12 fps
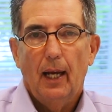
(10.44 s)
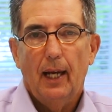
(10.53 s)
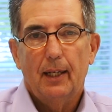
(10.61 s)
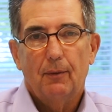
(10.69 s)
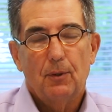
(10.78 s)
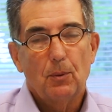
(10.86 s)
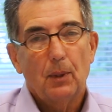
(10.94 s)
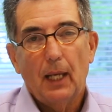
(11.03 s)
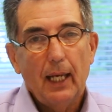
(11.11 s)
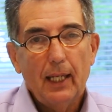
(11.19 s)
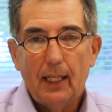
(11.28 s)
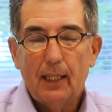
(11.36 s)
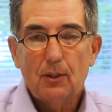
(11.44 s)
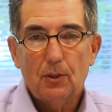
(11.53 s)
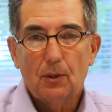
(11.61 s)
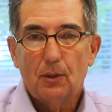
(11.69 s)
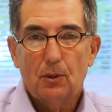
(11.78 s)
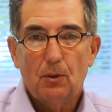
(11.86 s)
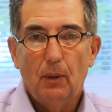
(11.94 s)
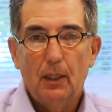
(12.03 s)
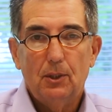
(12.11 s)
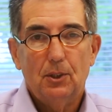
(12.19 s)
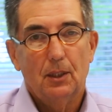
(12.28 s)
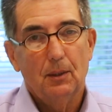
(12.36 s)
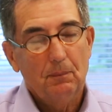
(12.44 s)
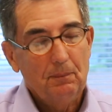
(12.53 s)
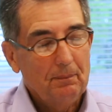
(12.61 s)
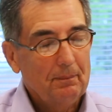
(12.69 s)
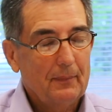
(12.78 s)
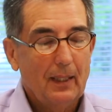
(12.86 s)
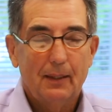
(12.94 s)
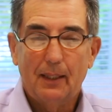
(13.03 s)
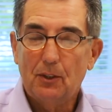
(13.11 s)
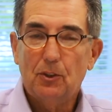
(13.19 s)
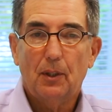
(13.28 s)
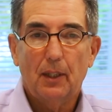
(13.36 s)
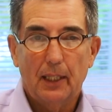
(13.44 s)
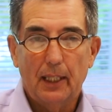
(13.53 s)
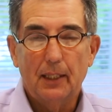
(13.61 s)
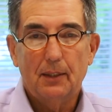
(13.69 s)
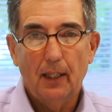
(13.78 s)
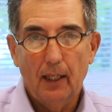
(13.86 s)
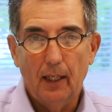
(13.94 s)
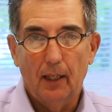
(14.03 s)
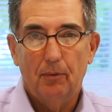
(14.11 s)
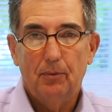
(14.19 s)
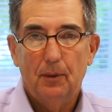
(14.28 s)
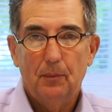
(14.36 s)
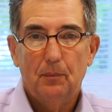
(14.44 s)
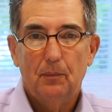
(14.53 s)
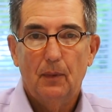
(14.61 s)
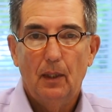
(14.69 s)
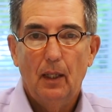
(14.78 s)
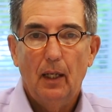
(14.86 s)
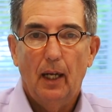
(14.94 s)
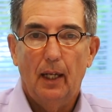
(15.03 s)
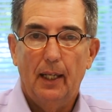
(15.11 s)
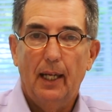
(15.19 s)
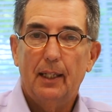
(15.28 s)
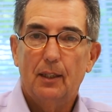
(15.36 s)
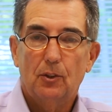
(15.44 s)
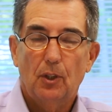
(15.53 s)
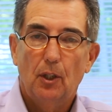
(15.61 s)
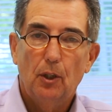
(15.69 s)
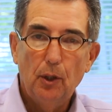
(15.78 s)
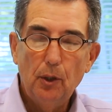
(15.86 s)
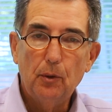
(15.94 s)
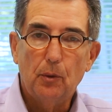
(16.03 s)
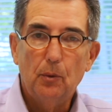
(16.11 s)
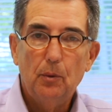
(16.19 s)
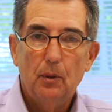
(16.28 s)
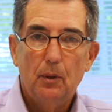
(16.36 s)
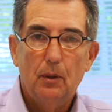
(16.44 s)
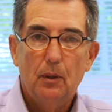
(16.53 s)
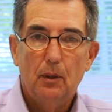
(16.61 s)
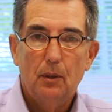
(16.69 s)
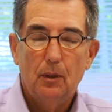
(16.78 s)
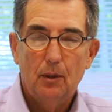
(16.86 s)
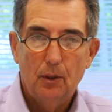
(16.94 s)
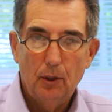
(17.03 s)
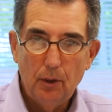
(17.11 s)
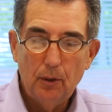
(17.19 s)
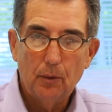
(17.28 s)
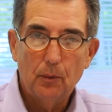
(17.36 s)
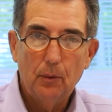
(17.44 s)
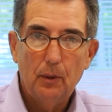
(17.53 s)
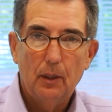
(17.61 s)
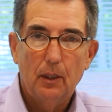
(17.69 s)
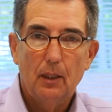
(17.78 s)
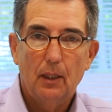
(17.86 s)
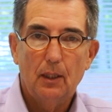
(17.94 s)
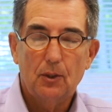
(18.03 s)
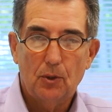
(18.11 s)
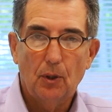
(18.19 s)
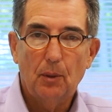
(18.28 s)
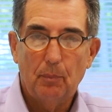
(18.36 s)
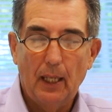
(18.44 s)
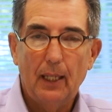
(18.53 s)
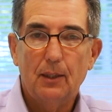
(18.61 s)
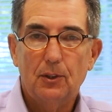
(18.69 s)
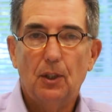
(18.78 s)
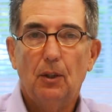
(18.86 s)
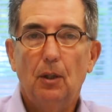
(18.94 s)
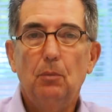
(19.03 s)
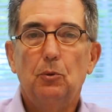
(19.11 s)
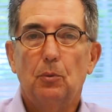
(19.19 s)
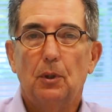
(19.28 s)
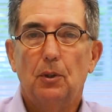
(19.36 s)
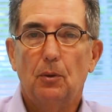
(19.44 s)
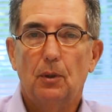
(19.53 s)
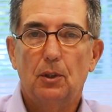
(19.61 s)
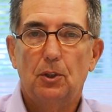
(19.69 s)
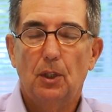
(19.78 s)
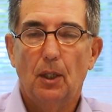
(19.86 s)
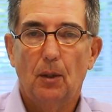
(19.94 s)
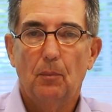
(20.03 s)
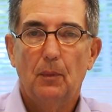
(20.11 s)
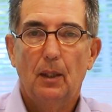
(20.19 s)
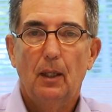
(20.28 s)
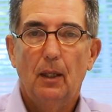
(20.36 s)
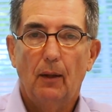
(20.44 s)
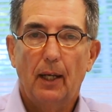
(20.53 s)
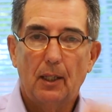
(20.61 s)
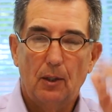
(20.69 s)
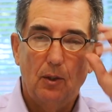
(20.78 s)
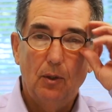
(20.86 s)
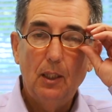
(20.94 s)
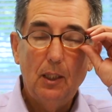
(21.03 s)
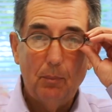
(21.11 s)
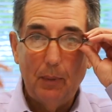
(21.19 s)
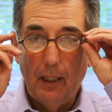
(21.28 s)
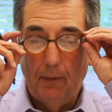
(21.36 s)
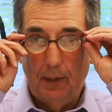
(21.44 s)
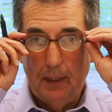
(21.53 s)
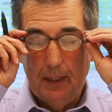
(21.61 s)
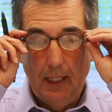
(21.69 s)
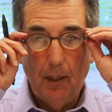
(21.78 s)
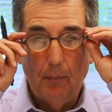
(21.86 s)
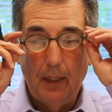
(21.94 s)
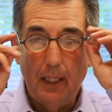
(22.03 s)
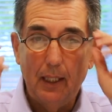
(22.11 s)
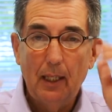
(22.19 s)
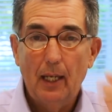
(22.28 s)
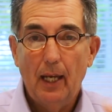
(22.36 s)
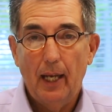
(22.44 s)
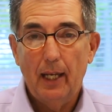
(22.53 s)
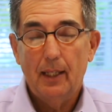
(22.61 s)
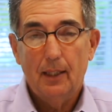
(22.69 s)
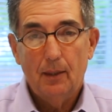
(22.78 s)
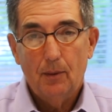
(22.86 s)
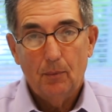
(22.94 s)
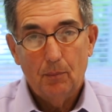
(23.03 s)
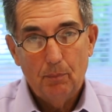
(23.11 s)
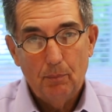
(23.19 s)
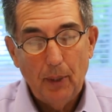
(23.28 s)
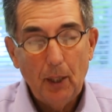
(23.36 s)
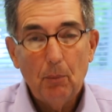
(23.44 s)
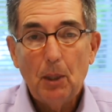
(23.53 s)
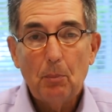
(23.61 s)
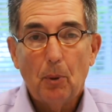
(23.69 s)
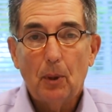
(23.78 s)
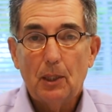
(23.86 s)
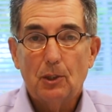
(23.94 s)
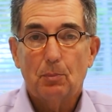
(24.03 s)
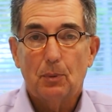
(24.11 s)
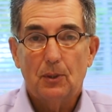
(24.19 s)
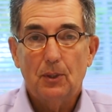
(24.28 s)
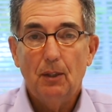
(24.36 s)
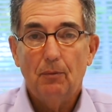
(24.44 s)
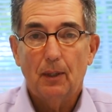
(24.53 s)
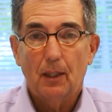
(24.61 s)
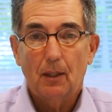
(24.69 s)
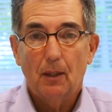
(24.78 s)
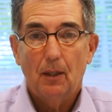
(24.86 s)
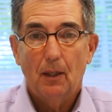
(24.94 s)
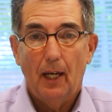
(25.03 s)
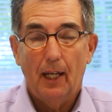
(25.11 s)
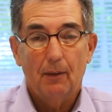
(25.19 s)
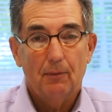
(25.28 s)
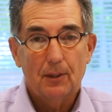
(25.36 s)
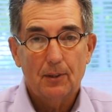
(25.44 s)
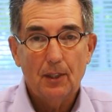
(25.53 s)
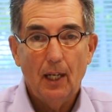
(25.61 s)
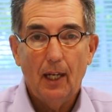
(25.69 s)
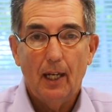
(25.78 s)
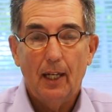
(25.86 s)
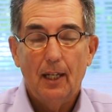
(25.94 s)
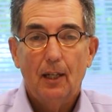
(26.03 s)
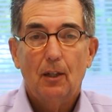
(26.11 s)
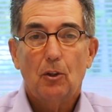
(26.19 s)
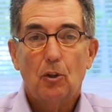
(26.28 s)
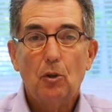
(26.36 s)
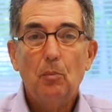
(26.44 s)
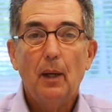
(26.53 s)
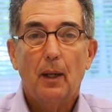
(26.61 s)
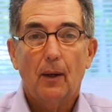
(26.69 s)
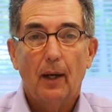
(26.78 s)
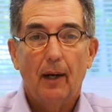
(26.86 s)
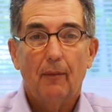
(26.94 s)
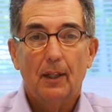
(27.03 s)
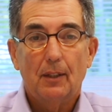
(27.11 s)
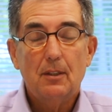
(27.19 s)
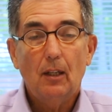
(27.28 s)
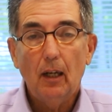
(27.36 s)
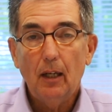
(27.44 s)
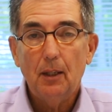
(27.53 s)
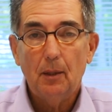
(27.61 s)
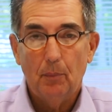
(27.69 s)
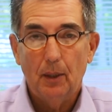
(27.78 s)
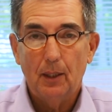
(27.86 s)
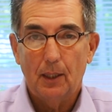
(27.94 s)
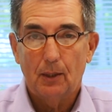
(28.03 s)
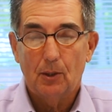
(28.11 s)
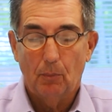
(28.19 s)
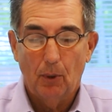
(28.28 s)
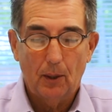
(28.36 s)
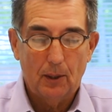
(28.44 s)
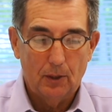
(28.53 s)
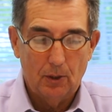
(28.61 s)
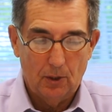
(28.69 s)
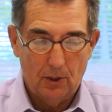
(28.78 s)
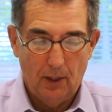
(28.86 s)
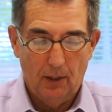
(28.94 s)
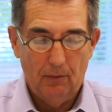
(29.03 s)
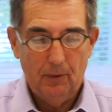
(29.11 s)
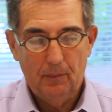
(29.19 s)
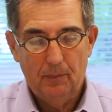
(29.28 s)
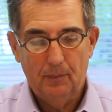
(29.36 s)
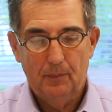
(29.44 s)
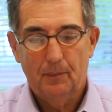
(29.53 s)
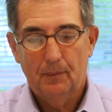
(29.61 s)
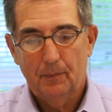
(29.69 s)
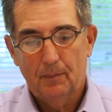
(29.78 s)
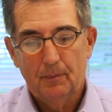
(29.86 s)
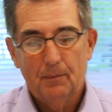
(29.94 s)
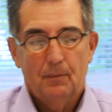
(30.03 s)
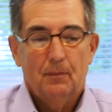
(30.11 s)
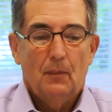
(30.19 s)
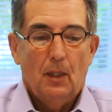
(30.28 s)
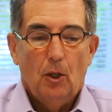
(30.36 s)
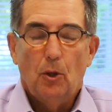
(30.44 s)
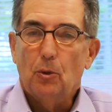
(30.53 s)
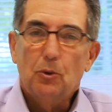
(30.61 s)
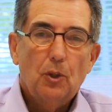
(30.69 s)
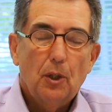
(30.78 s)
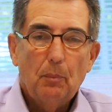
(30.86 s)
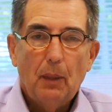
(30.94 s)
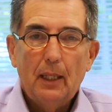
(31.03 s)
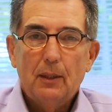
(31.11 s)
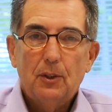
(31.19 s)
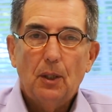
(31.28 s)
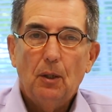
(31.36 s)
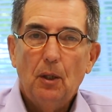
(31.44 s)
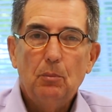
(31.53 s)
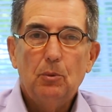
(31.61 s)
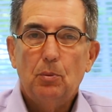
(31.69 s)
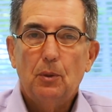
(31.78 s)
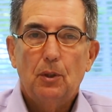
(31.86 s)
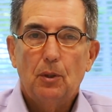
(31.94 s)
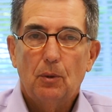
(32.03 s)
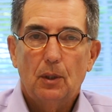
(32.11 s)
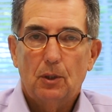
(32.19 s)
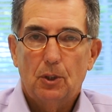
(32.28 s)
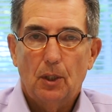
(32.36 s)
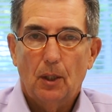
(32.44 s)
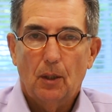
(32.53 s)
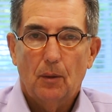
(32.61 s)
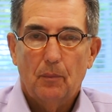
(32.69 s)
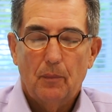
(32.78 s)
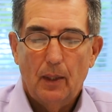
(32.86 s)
And if you can't answer this question, things are going to get tough. And that is who, who is going to buy and sell homes with you this year? Like, you need to be able to tell me, and it better be pretty specific. And if it's not, you better have a ton of money to market yourself. Who's going to buy and sell homes with you this year?